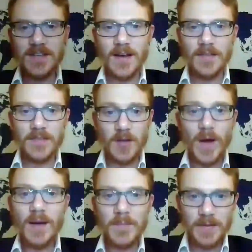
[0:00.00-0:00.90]
the
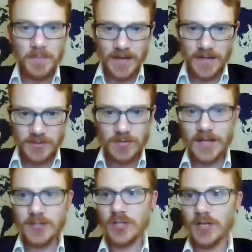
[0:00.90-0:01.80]
Obama
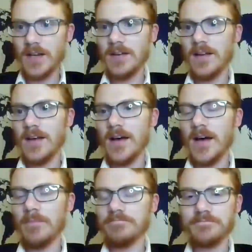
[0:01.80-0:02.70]
administration,
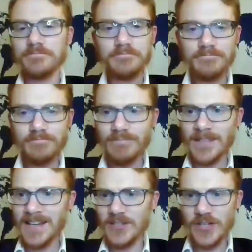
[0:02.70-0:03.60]

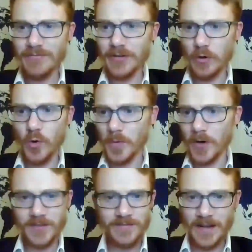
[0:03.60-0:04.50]
in Jeffrey
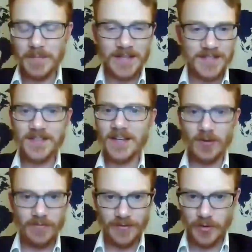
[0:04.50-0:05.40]
Goldberg's famous
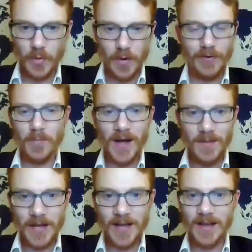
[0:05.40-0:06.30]
interview of
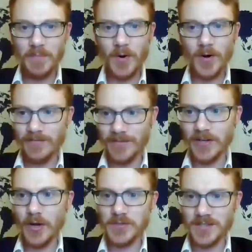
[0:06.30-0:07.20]
Obama, part of the
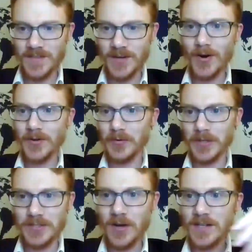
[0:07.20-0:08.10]
notes in the article,
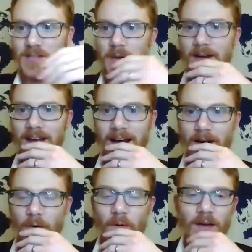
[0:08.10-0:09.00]
he talks about
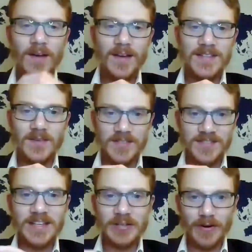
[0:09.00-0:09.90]
how a
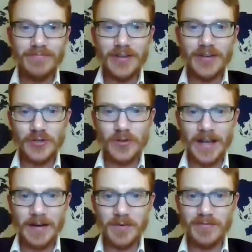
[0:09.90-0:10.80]
senior official
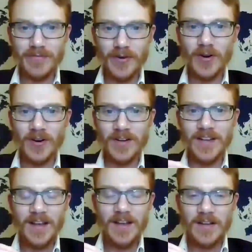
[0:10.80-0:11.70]
had referred
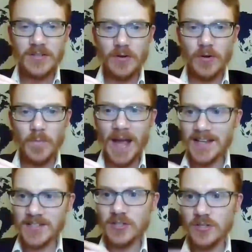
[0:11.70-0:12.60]
to
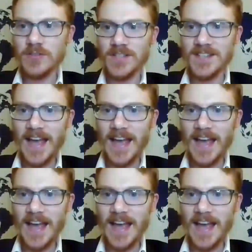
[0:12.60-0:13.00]
Massachusetts